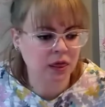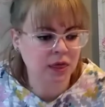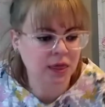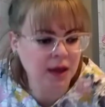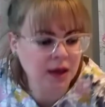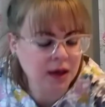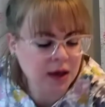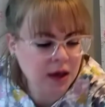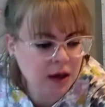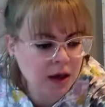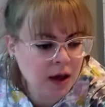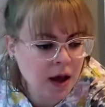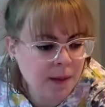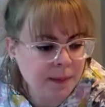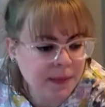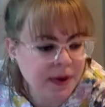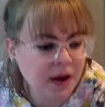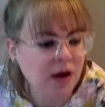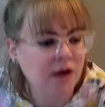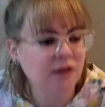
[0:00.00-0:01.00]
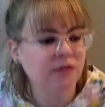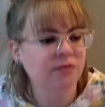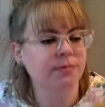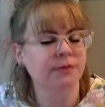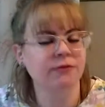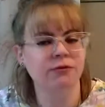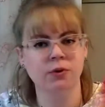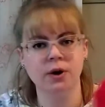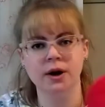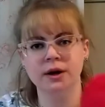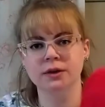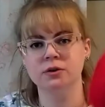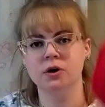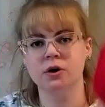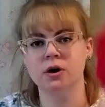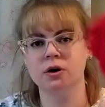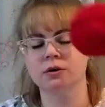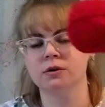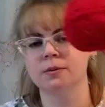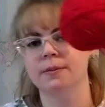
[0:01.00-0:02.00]
think it cut me off before I
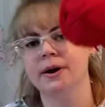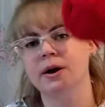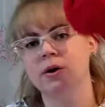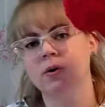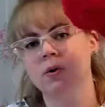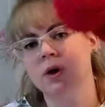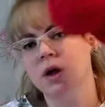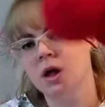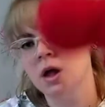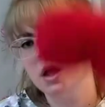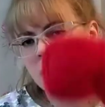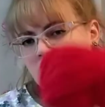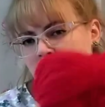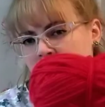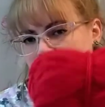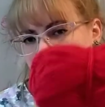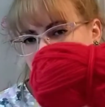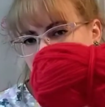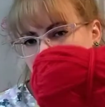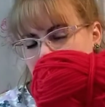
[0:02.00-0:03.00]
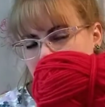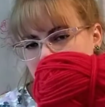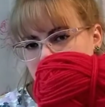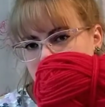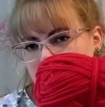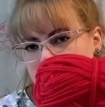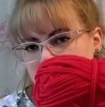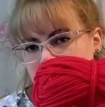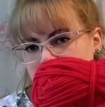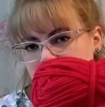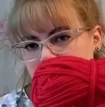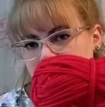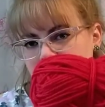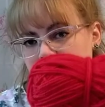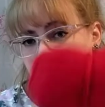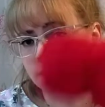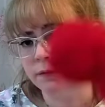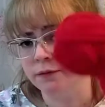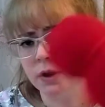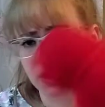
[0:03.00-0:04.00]
talked about this.
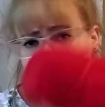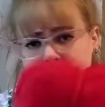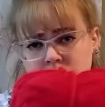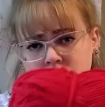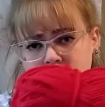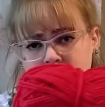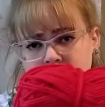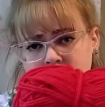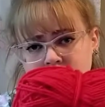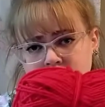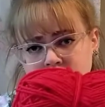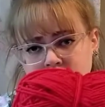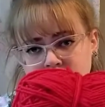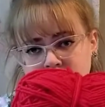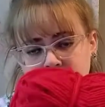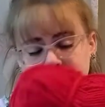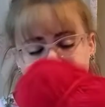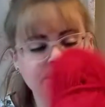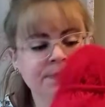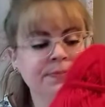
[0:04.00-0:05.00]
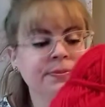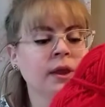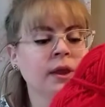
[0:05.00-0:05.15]
If not, I'll cut this out.